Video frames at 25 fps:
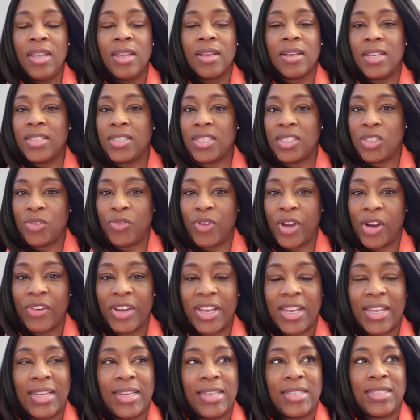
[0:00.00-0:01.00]
because it's
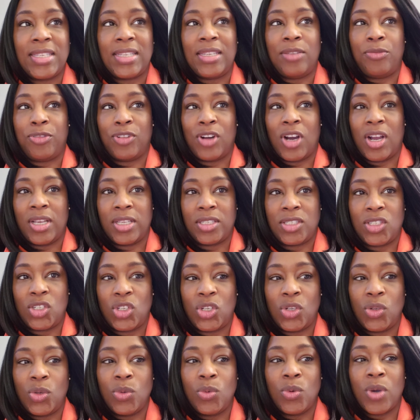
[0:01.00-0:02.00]
very easy for us
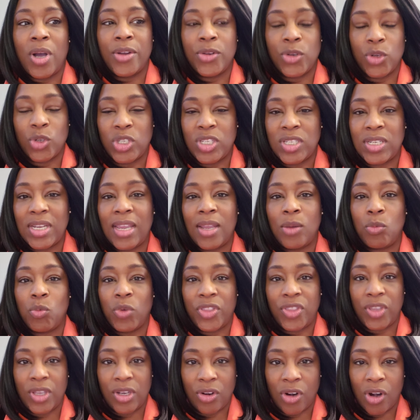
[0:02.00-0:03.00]
to understand
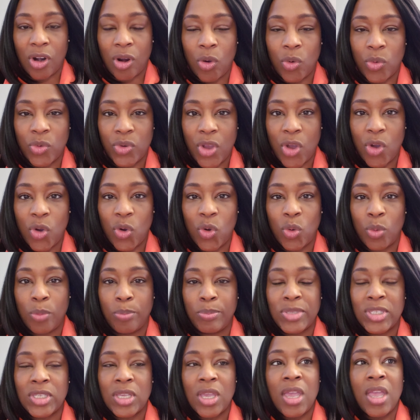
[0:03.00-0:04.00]
within our own
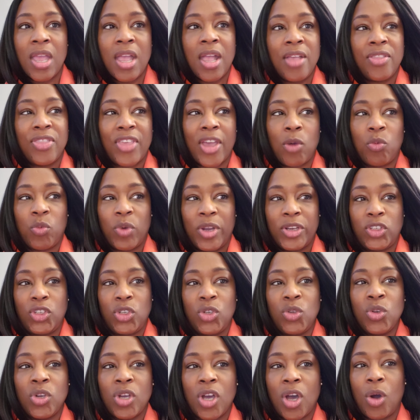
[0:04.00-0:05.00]
homes that when
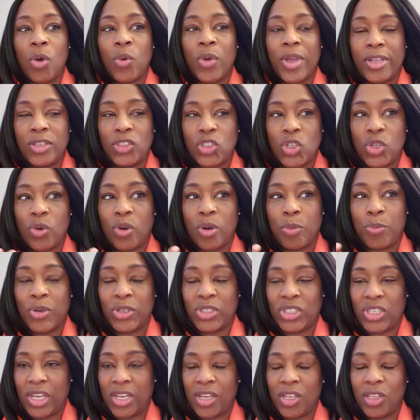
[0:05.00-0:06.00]
you go into a
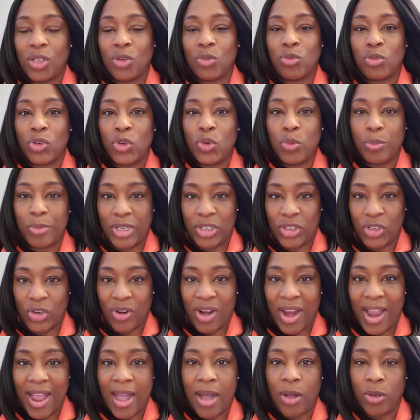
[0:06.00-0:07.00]
particular room in your
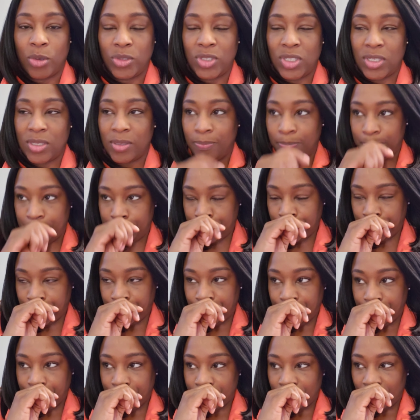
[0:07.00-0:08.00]
house,
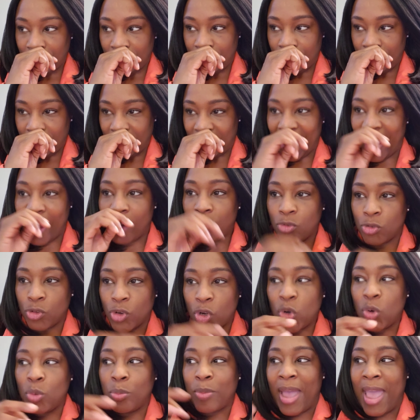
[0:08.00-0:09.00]
that
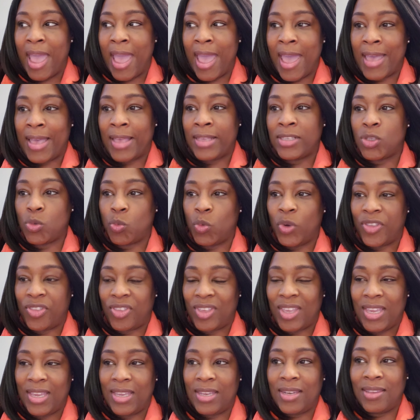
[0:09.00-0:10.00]
room has
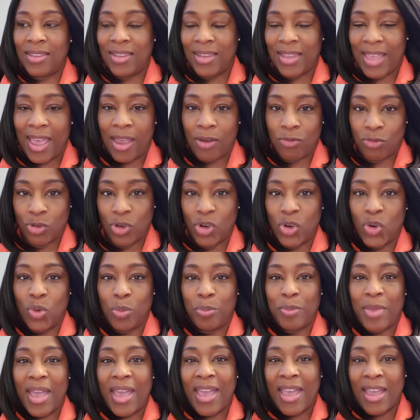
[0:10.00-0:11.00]
within that
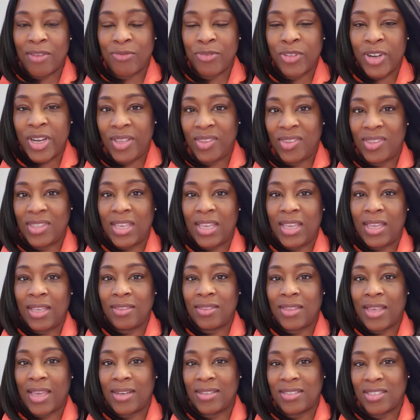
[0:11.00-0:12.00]
room
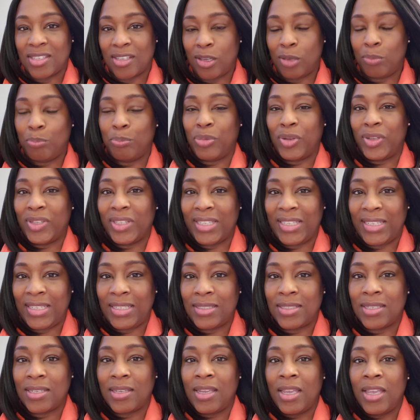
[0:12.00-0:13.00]
everything that is
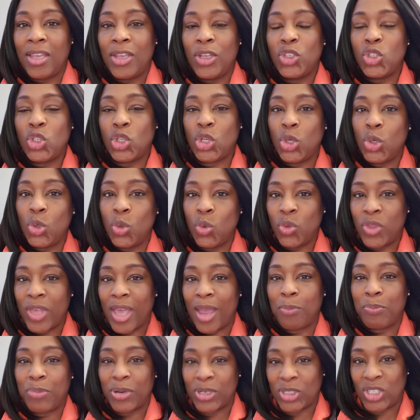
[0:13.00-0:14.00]
complete to
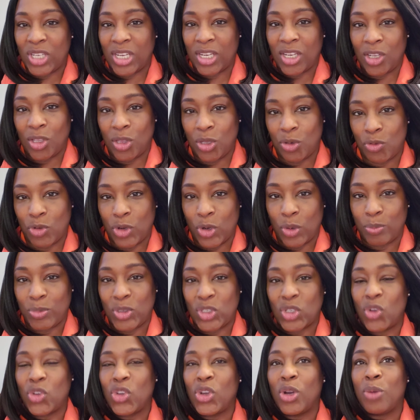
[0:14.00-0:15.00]
that particular room.
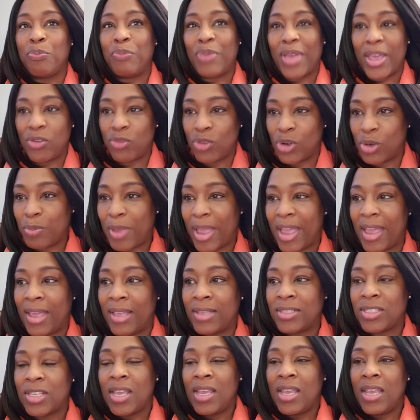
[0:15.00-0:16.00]
So your bedroom
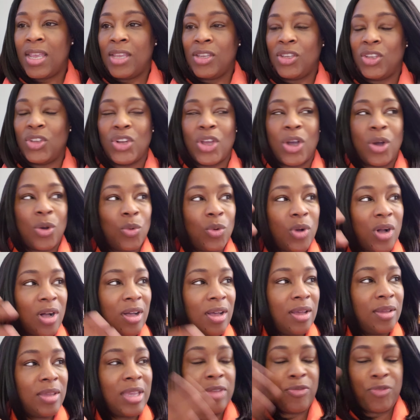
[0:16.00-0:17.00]
has, you know,
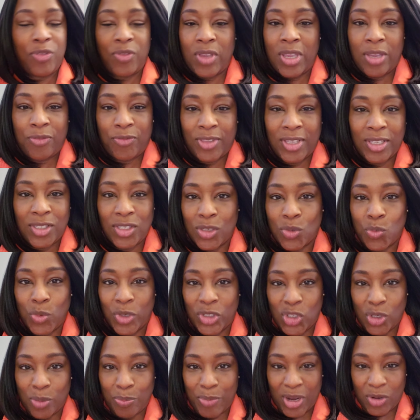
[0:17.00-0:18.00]
if this is
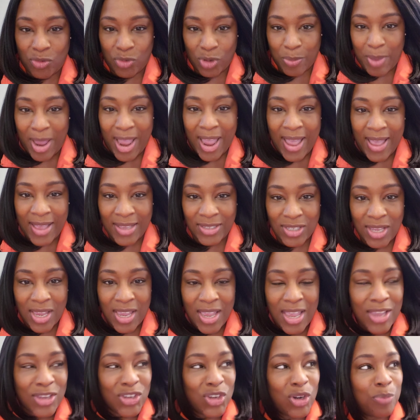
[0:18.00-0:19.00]
what your bedroom has
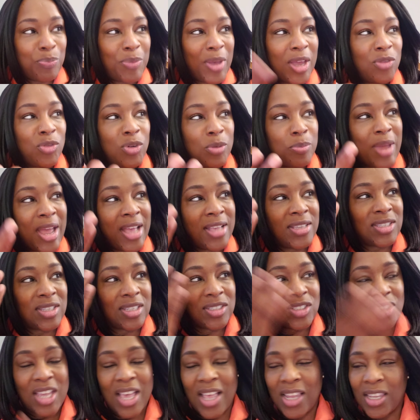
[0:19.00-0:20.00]

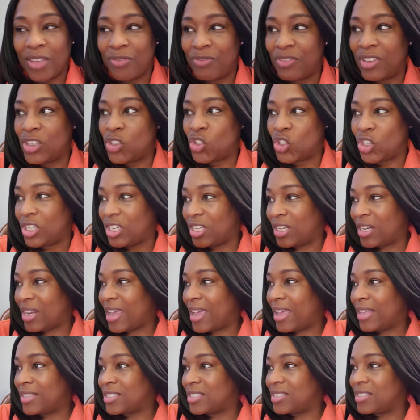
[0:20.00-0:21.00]
the television, it
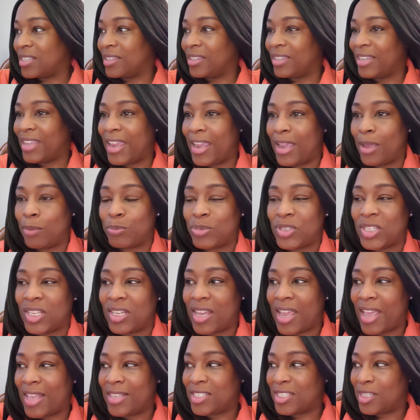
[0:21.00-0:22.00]
has the lamps, it
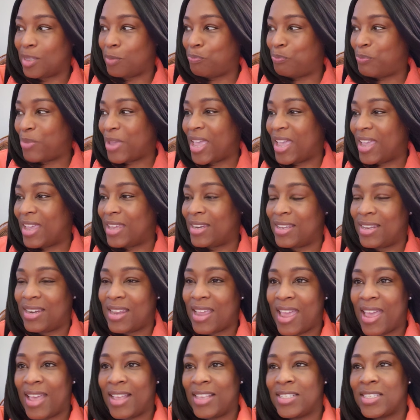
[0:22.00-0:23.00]
has the bed, it
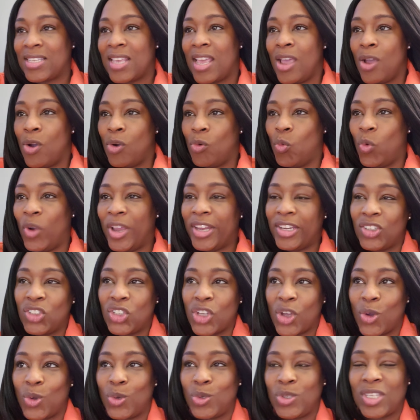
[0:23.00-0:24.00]
has
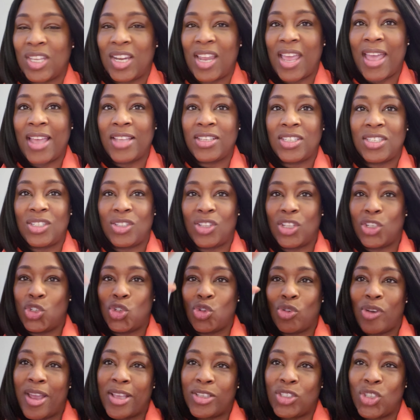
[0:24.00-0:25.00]
windows, it has the
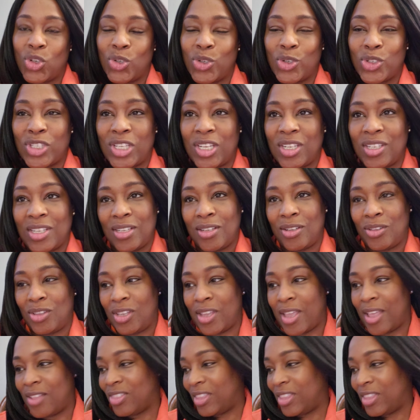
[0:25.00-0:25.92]
dressers whatever